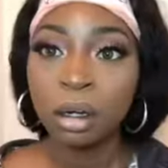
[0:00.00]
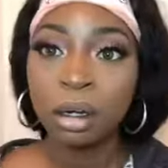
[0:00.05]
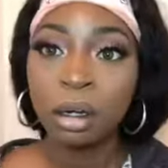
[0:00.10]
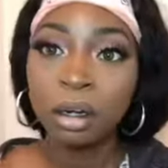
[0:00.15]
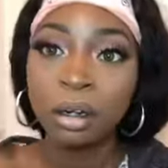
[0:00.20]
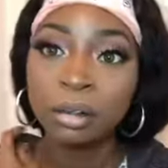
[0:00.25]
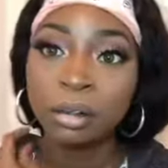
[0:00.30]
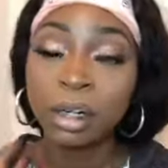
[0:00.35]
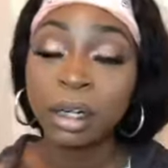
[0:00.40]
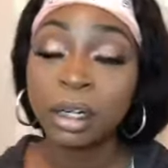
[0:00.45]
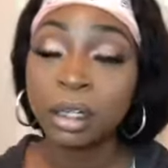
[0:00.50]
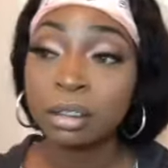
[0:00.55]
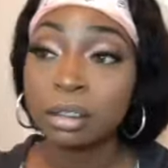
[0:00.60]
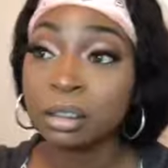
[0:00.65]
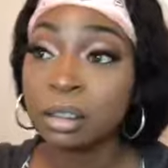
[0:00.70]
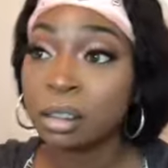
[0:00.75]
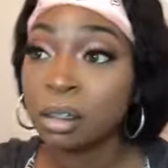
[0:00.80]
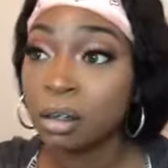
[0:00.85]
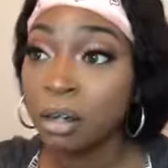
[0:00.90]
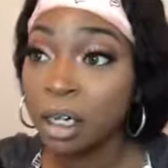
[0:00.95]
All right,
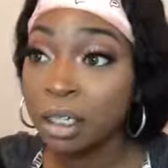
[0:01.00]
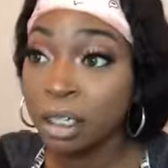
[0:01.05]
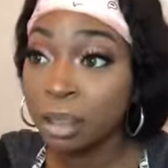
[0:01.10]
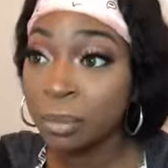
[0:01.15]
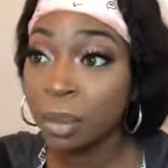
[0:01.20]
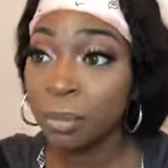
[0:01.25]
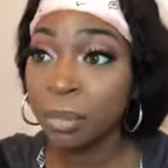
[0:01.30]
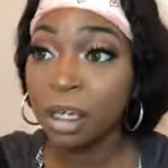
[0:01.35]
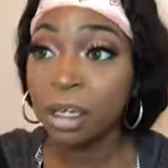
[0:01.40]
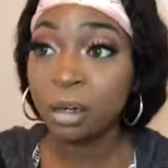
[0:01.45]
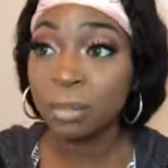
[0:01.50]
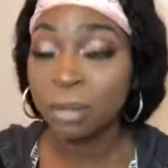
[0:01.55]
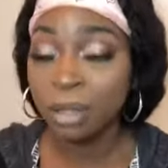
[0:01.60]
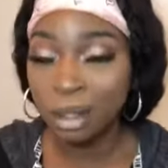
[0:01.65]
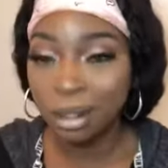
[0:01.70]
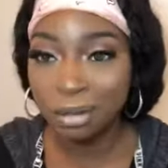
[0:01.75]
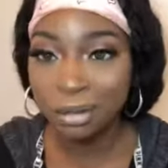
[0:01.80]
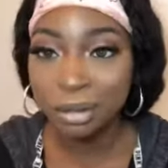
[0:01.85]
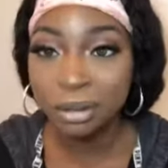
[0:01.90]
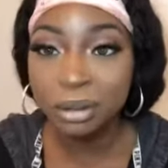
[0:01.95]
so I did my makeup
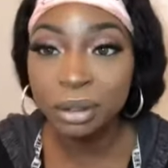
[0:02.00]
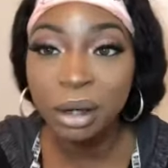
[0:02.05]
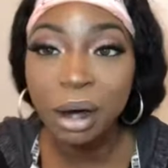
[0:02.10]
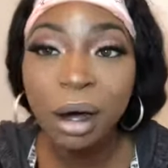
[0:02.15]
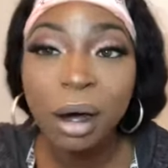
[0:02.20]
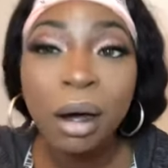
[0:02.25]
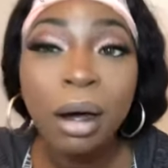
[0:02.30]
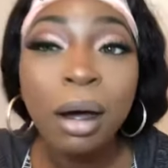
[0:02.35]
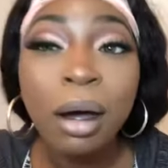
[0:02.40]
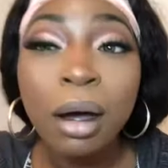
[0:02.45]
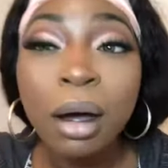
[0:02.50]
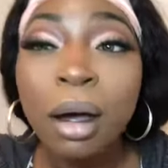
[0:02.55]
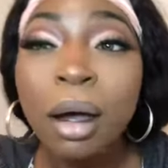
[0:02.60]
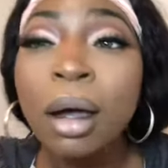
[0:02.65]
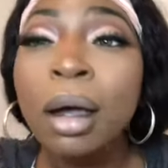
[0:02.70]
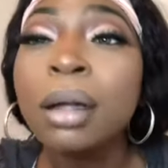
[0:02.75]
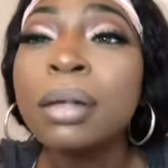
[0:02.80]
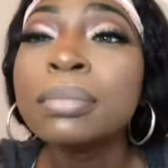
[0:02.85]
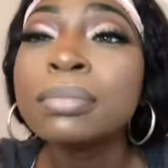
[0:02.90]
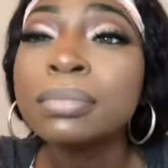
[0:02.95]
while I was
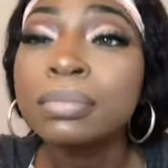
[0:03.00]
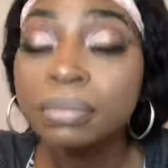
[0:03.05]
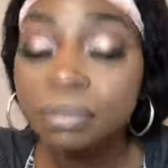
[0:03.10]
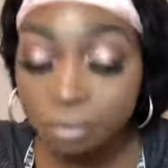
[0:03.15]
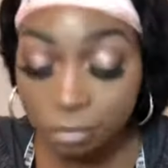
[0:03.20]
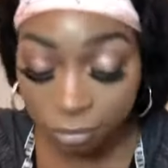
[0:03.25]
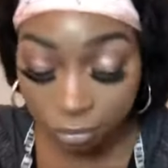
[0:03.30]
gone.